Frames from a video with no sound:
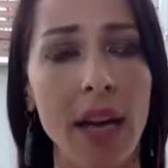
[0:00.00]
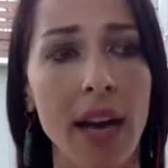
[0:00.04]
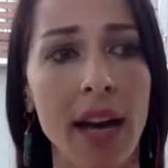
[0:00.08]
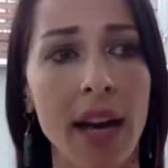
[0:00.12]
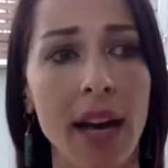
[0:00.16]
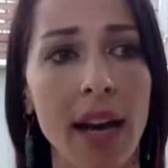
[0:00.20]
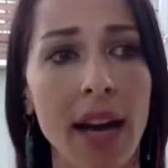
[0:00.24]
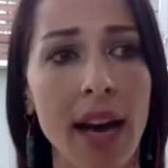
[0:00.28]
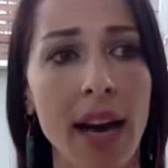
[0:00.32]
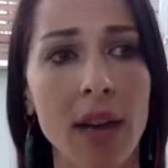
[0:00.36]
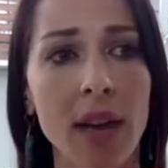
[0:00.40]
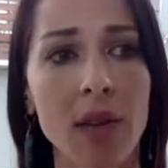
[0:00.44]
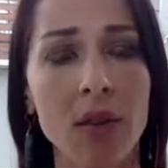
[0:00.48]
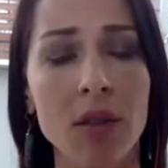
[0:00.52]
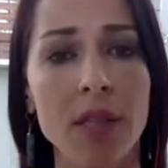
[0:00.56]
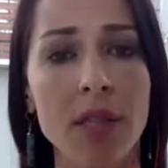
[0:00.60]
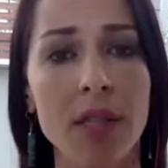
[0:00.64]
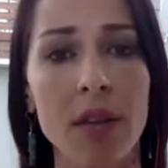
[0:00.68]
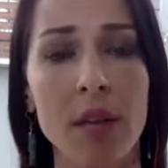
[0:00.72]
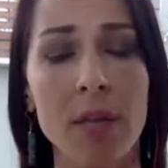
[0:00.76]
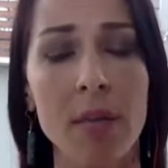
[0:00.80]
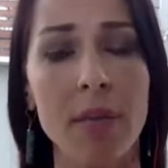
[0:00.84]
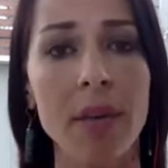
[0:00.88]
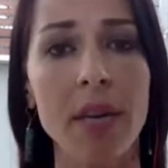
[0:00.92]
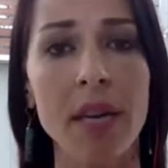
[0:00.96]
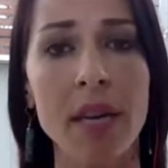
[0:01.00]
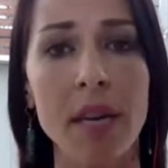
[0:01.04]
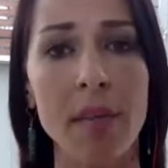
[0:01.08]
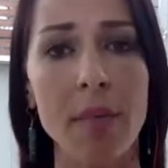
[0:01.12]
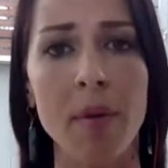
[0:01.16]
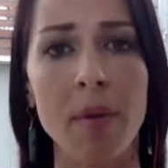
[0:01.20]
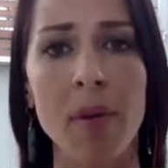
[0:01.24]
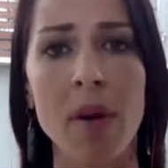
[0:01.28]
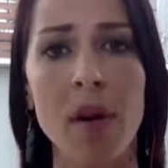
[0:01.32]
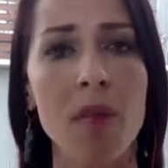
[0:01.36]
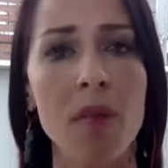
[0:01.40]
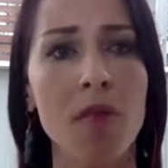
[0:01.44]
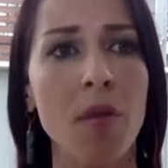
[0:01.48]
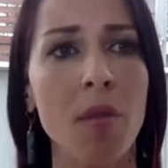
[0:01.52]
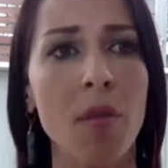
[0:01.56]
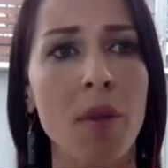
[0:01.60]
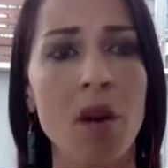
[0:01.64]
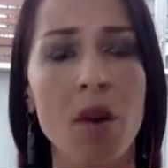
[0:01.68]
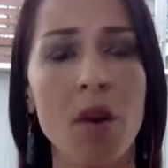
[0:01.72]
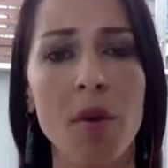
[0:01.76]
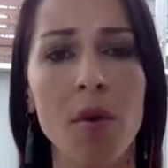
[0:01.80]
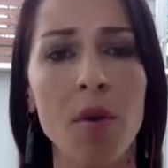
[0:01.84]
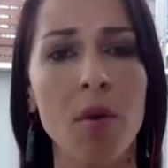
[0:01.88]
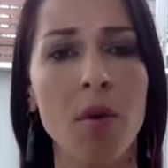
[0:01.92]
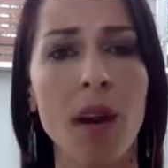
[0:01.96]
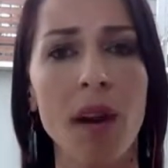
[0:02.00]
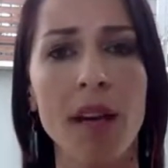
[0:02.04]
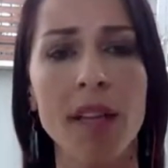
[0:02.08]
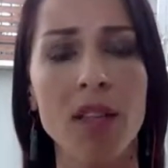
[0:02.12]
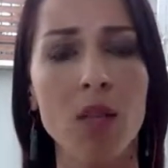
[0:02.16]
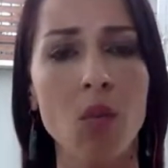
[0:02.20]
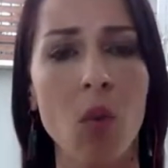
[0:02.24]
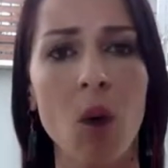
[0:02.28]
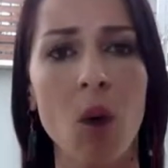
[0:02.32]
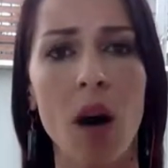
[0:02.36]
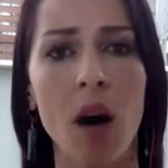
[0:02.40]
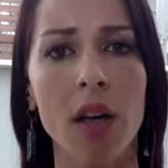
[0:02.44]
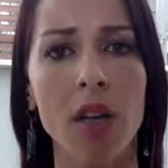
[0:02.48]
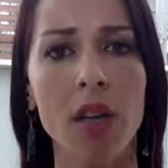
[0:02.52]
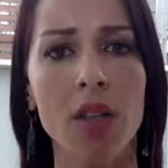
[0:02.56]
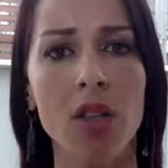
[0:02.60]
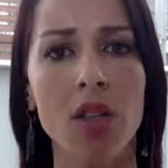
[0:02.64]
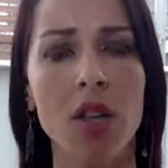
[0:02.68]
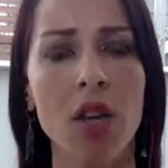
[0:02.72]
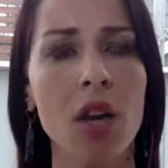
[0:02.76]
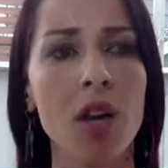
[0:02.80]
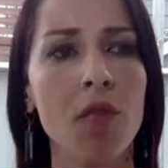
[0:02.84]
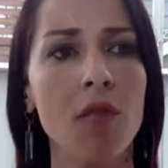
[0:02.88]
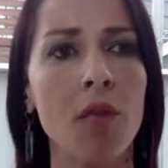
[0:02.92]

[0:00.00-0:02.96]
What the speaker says: And I don't see a peep from Human Rights Watch,